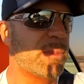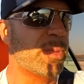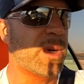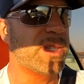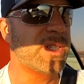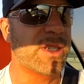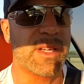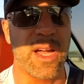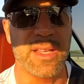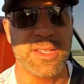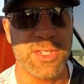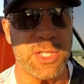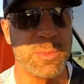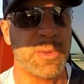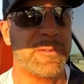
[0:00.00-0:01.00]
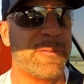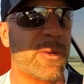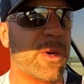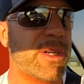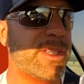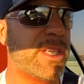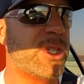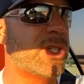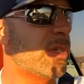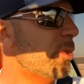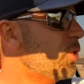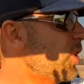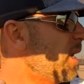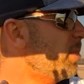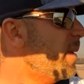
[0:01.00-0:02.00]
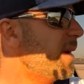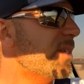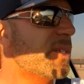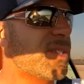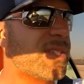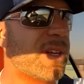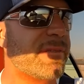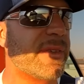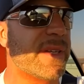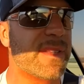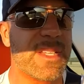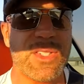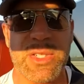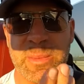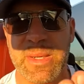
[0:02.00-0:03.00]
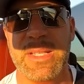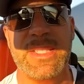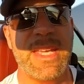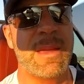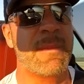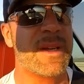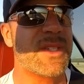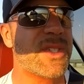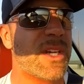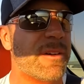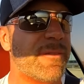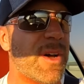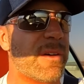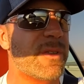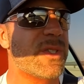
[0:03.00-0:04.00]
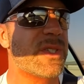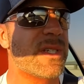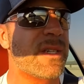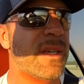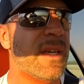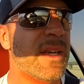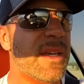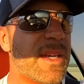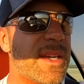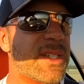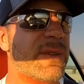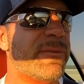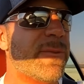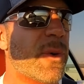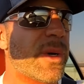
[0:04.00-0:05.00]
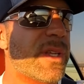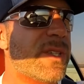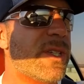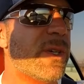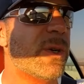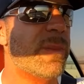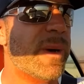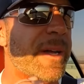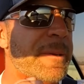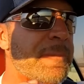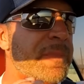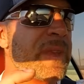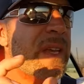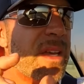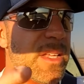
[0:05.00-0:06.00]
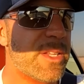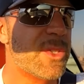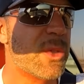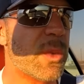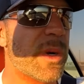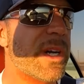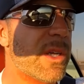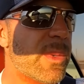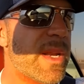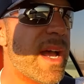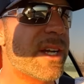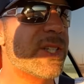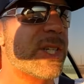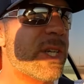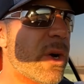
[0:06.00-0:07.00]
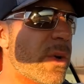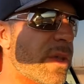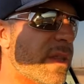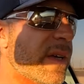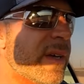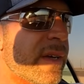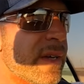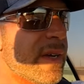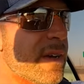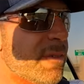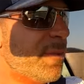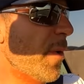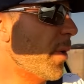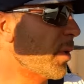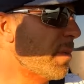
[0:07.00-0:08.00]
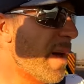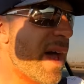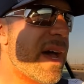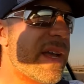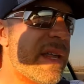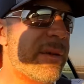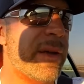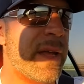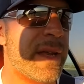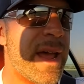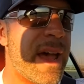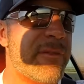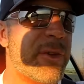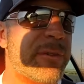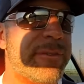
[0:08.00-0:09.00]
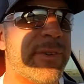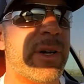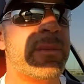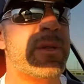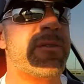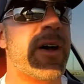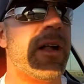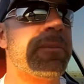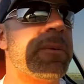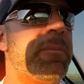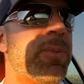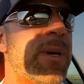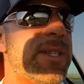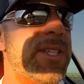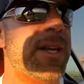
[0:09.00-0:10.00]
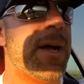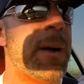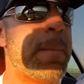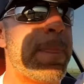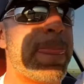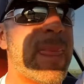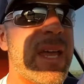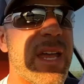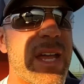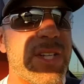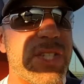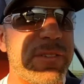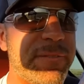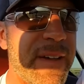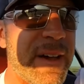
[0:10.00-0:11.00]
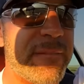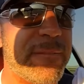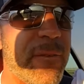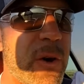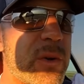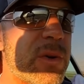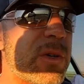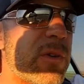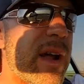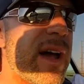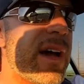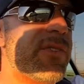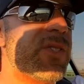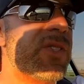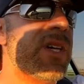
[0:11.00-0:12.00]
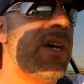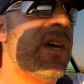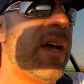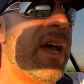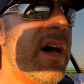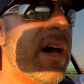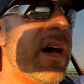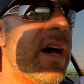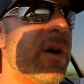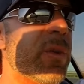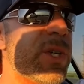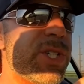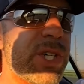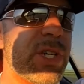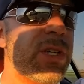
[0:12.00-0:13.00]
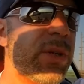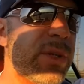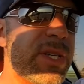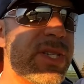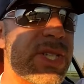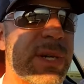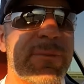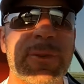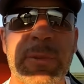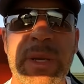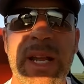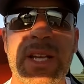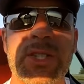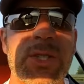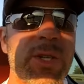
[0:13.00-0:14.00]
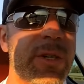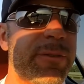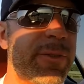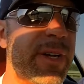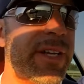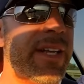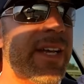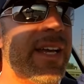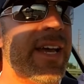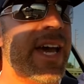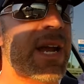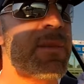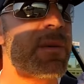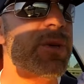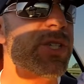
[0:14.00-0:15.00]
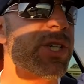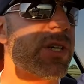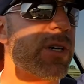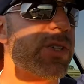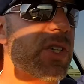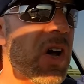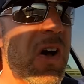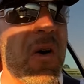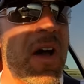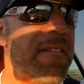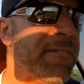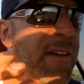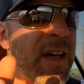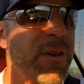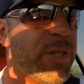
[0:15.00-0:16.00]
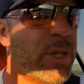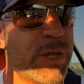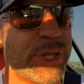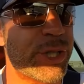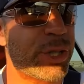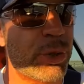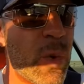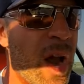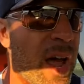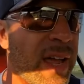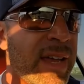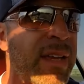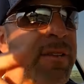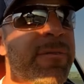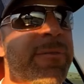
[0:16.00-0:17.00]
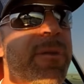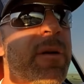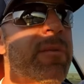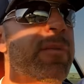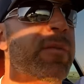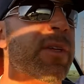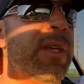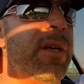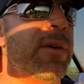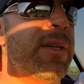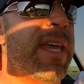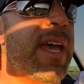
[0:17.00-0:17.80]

a printed kind. This is before digital JPEGs and stuff like this. I'm going to date myself, obviously, because I'm 42, but this is where you would actually go to the photomat and, and have your film developed and printed up. And she found photographs uh, which included some from an ex-girlfriend. And I remember she goes, "Oh, I found your shrine from you know